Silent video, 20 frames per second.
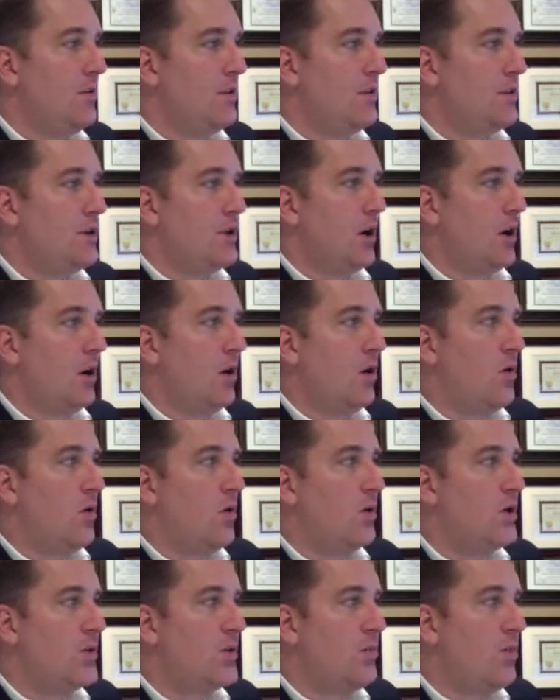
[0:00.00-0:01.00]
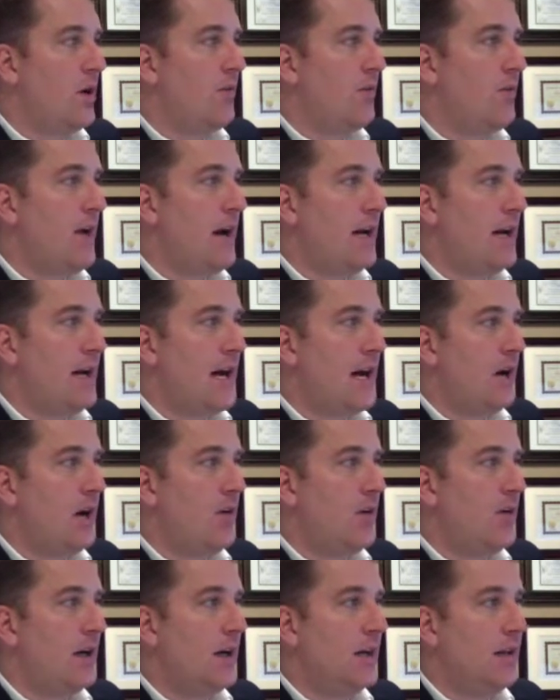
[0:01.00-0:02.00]
So Sprint right
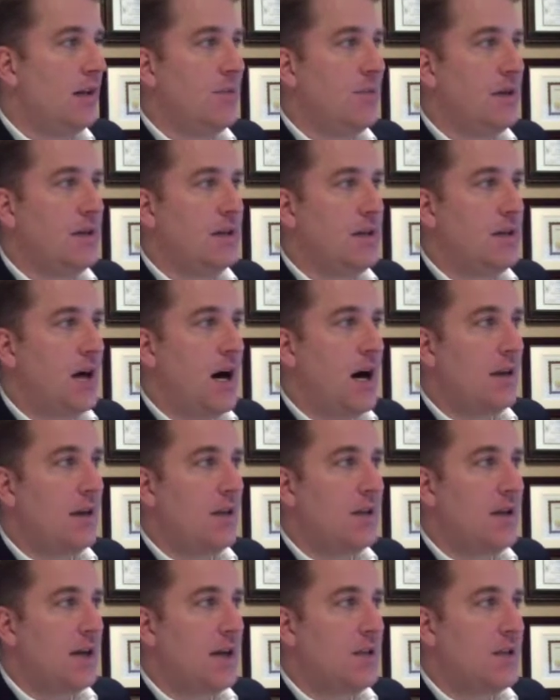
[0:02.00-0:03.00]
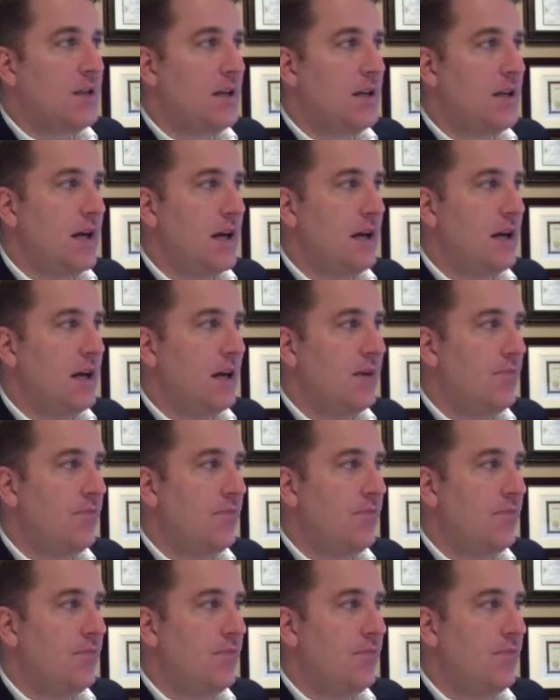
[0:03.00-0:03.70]
now, unlimited talk, text, and data,